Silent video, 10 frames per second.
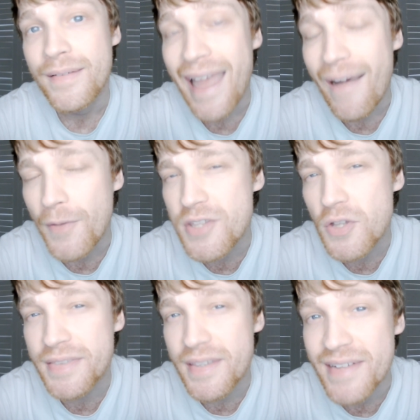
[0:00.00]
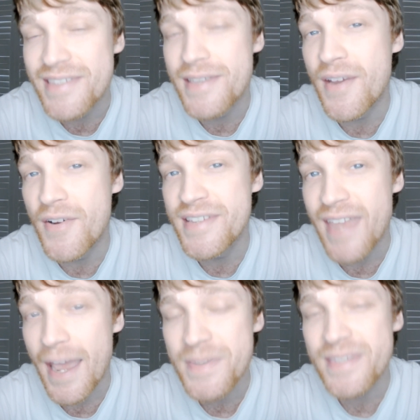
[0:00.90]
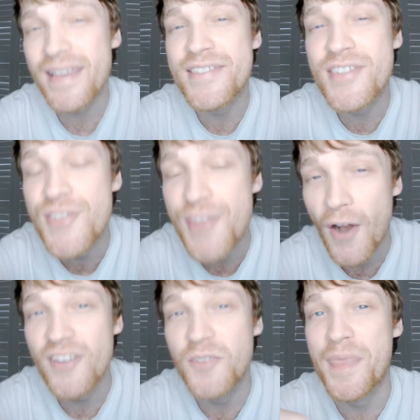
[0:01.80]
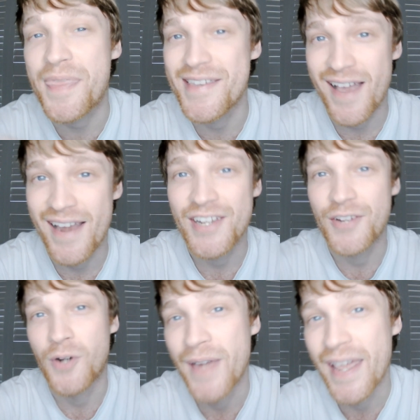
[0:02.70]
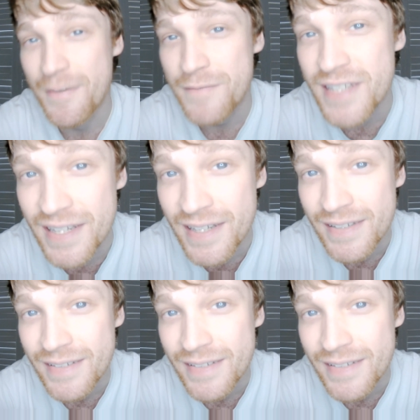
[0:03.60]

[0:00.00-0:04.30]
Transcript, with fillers: Now let's look at the necessary steps to get started with designing your own NFT.